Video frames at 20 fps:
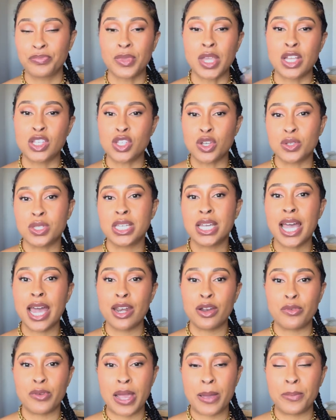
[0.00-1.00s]
So to kind
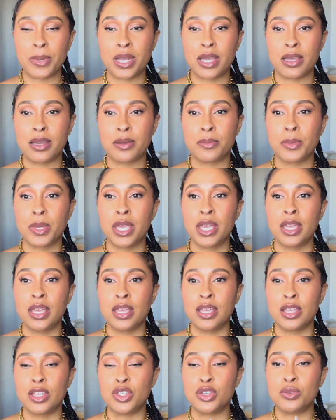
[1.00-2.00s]
of wrap it up,
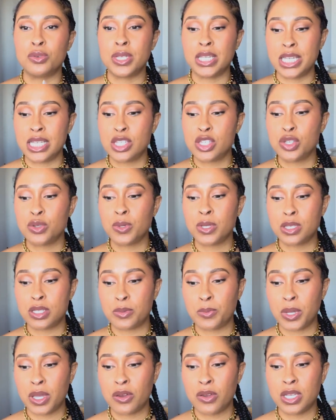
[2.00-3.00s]
you need to
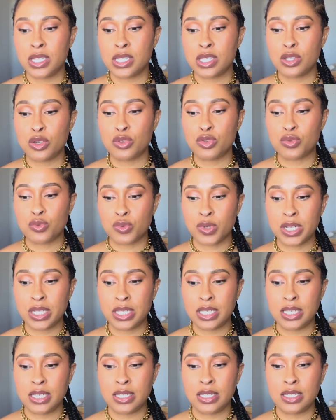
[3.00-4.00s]
experience those
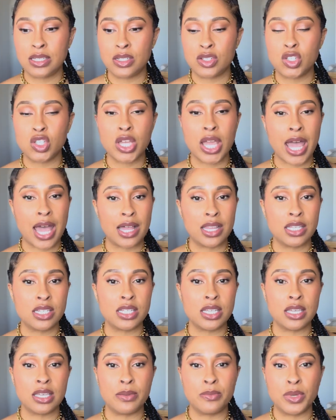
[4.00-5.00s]
really
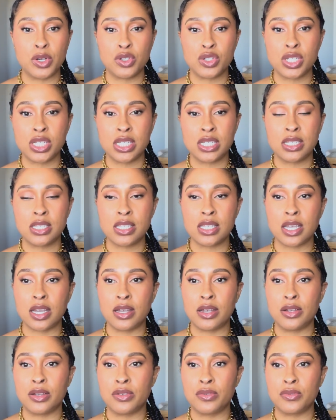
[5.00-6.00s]
challenging emotions
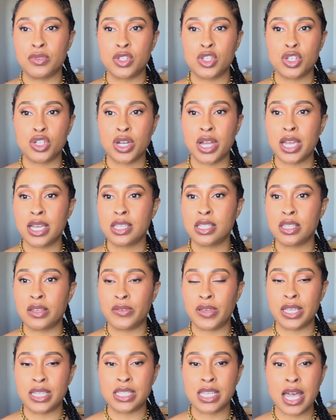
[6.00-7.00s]
of stress, of
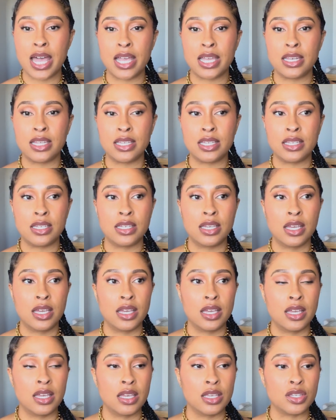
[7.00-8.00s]
anxiety,
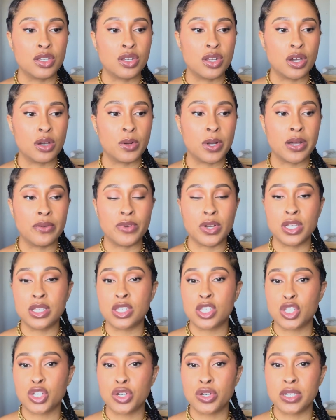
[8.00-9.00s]
of
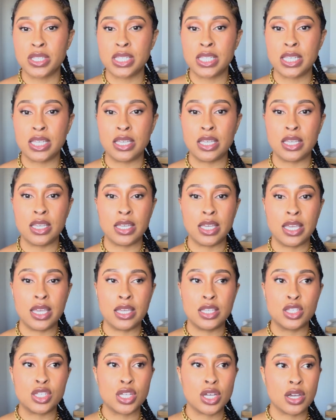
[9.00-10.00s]
uncertainty
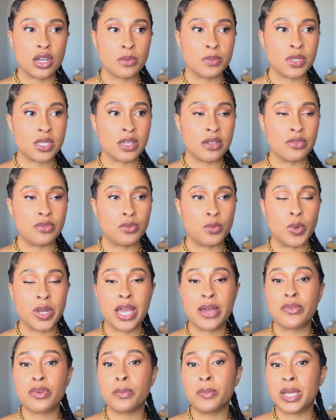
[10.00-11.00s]
in terms of
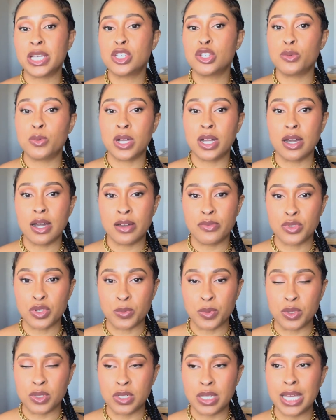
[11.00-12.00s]
whatever makes you
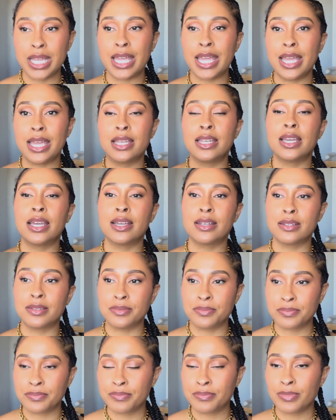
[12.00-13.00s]
uncomfortable. Again,
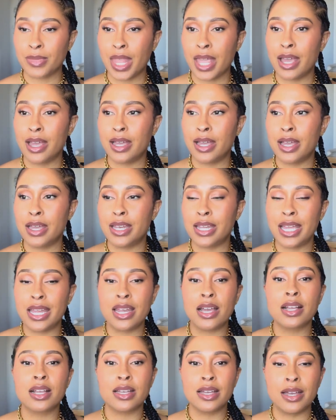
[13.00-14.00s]

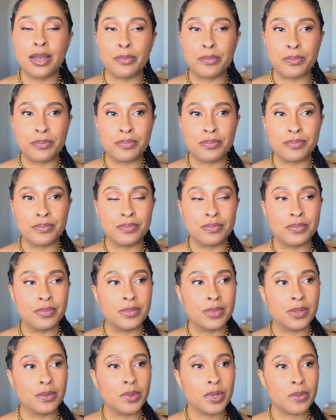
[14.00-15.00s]

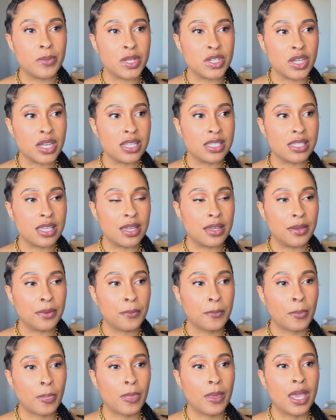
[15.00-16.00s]
what am I trying to say?
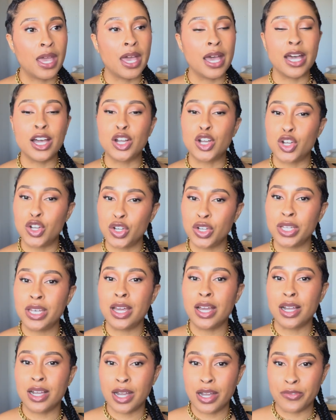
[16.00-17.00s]
A good
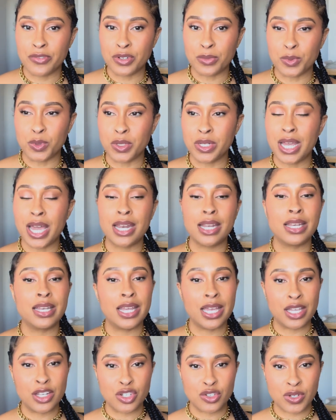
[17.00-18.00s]
uncomfortable, not a
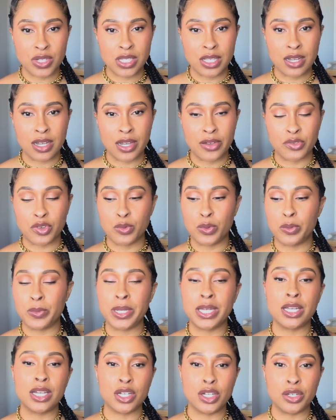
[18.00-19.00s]
dangerous uncomfortable,
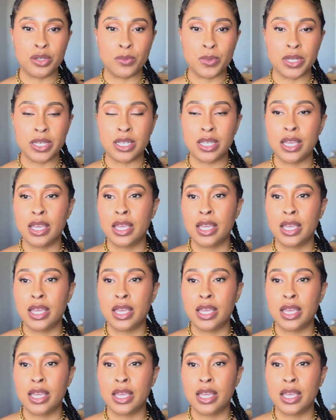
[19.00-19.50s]
but a good one.